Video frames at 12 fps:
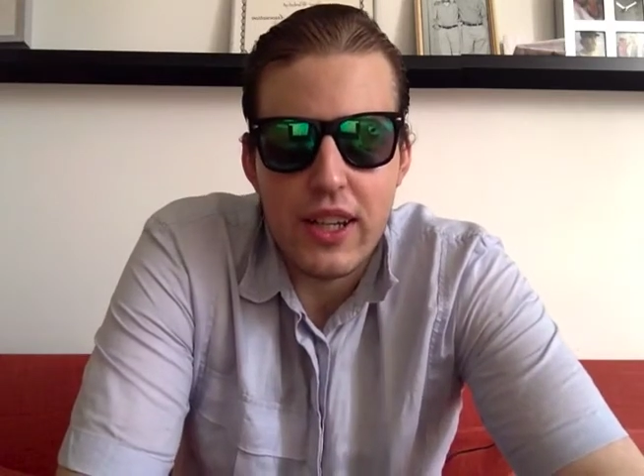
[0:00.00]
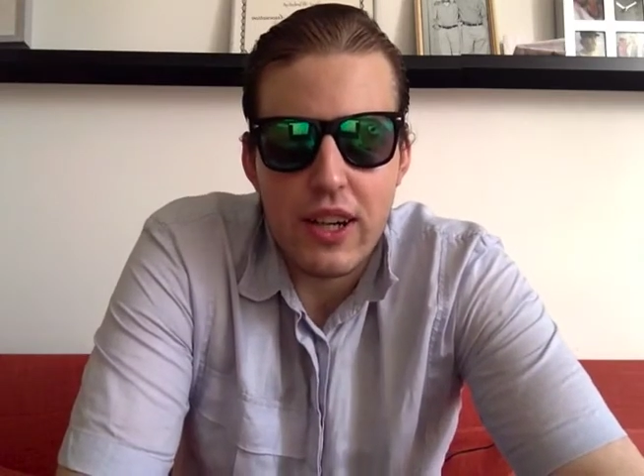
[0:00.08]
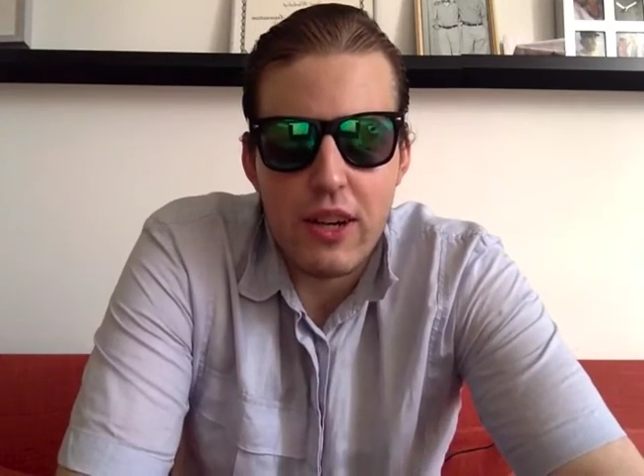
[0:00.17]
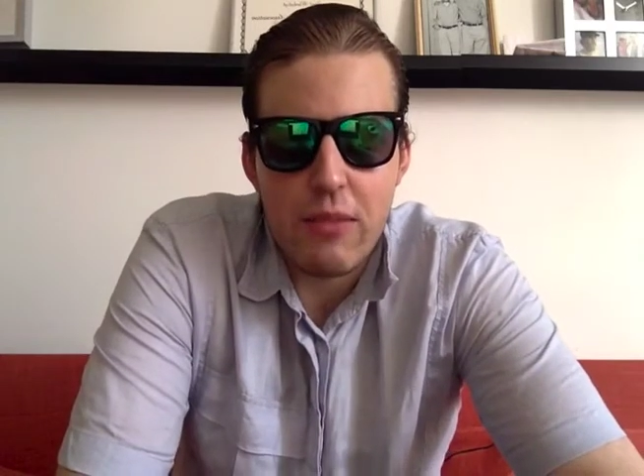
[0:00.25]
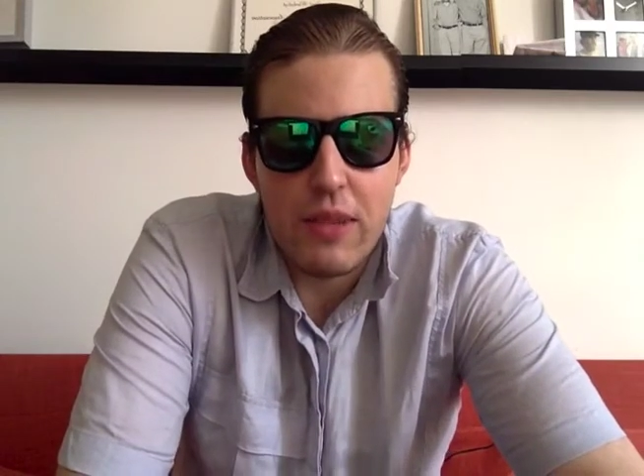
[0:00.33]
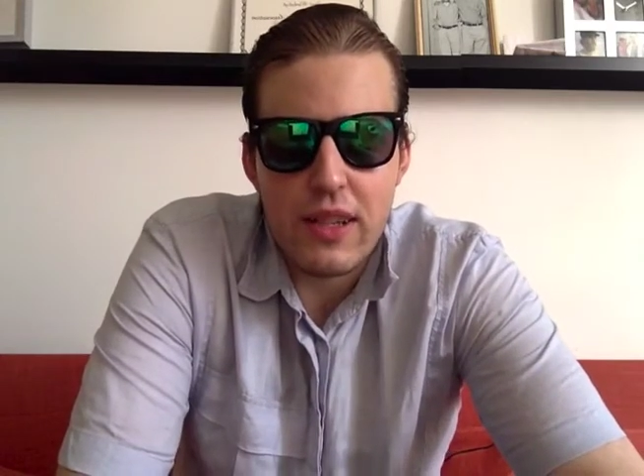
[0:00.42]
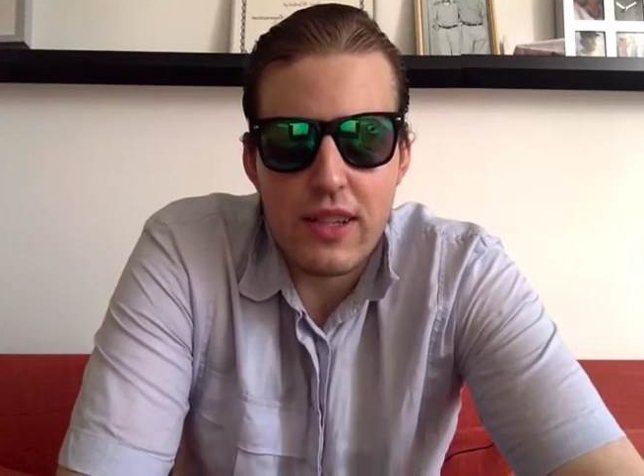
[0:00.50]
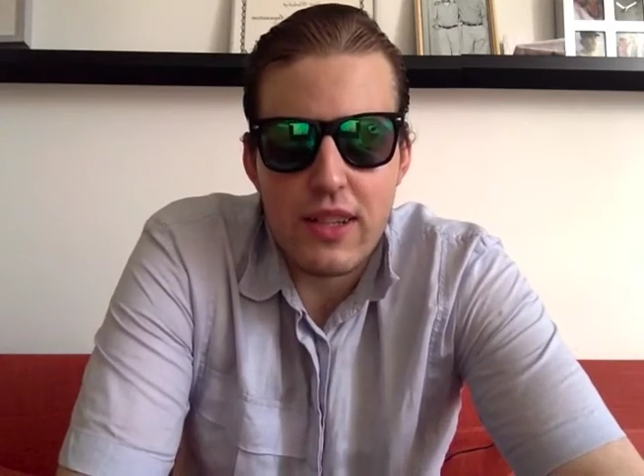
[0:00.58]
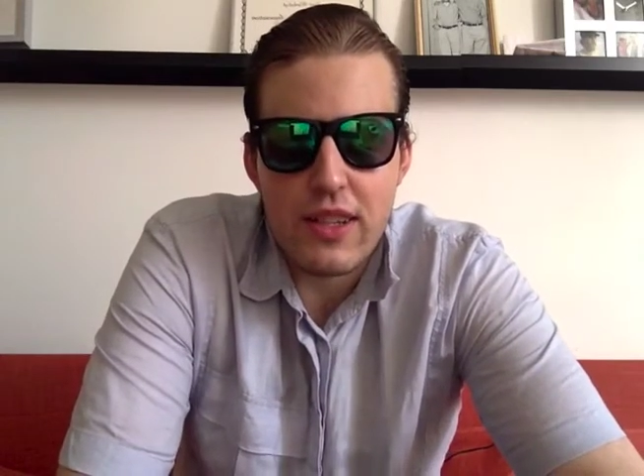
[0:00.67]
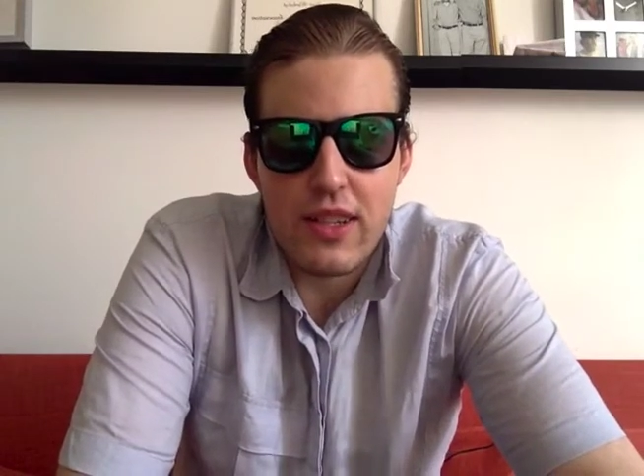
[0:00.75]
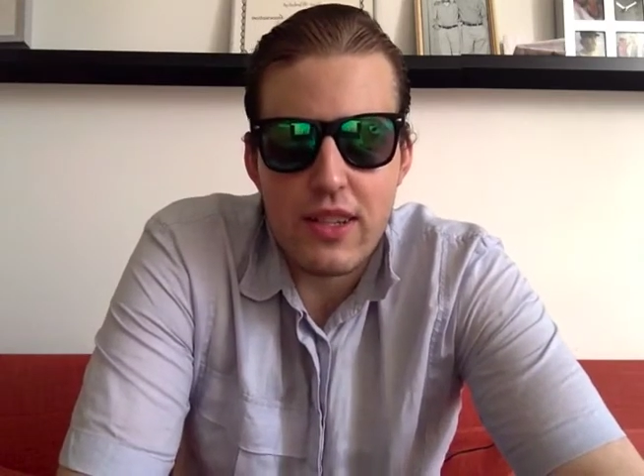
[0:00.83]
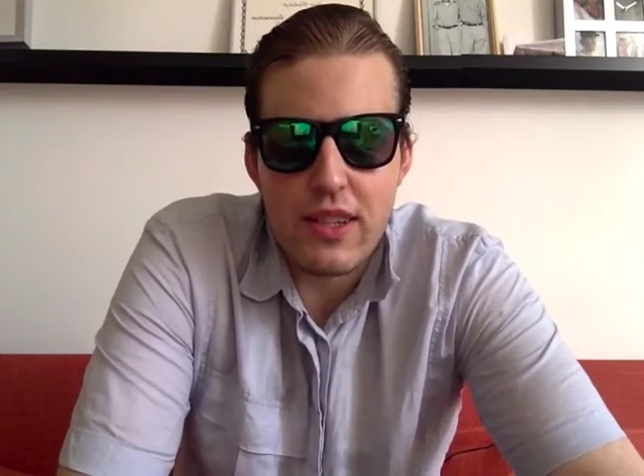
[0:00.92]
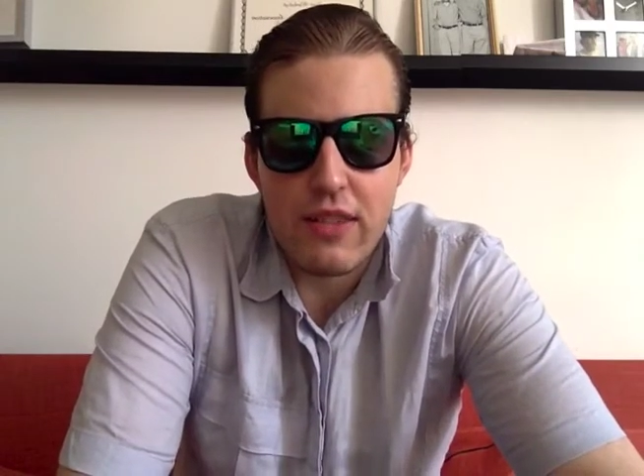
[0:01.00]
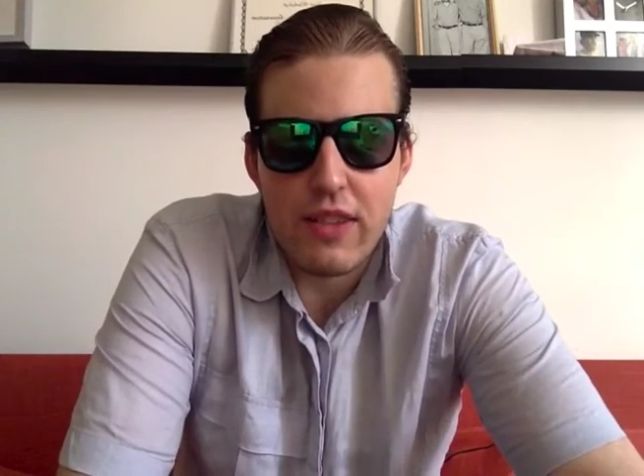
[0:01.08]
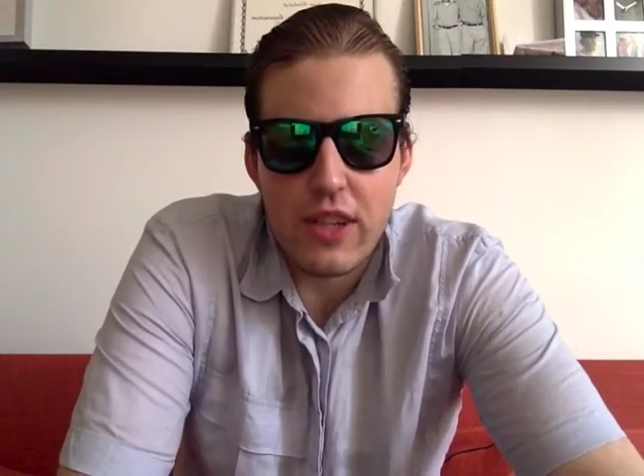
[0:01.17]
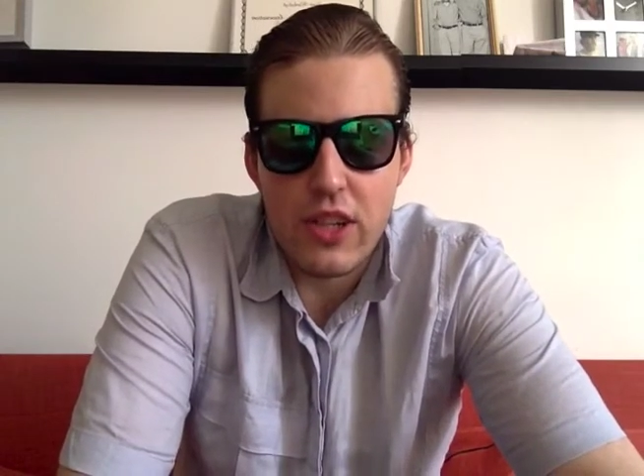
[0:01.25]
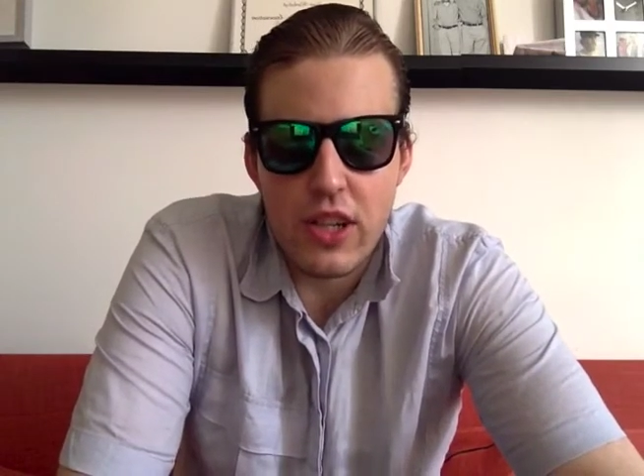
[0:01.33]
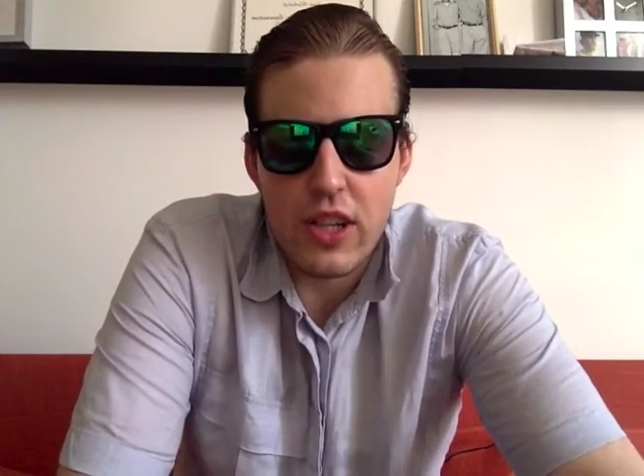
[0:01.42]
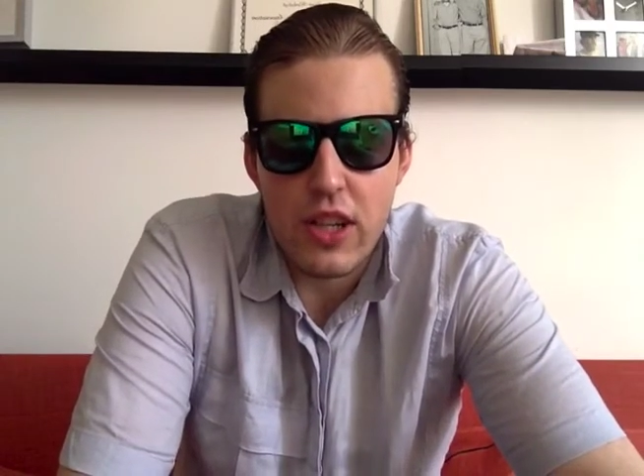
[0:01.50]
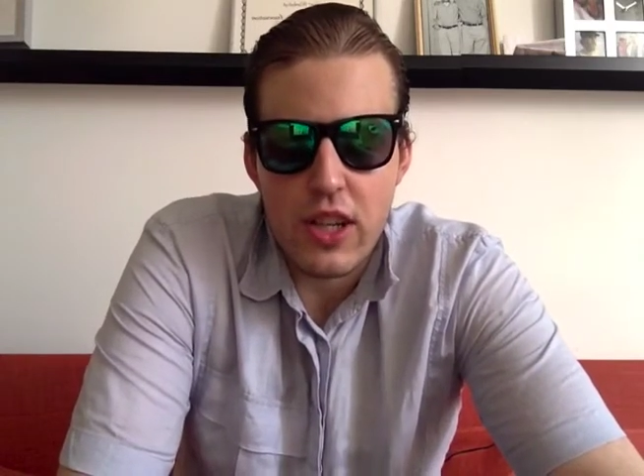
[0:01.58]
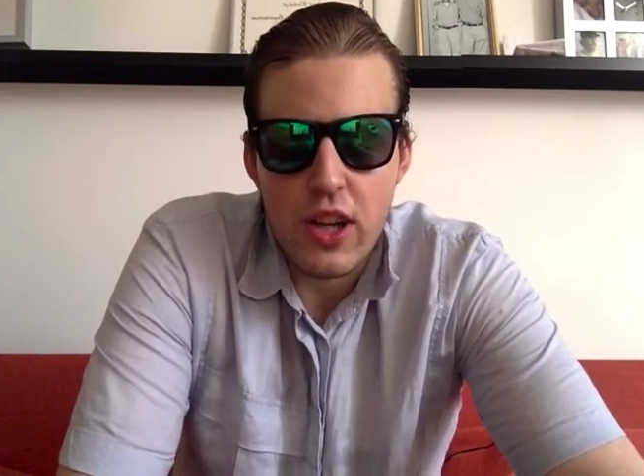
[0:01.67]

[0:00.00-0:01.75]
her big sister's affection.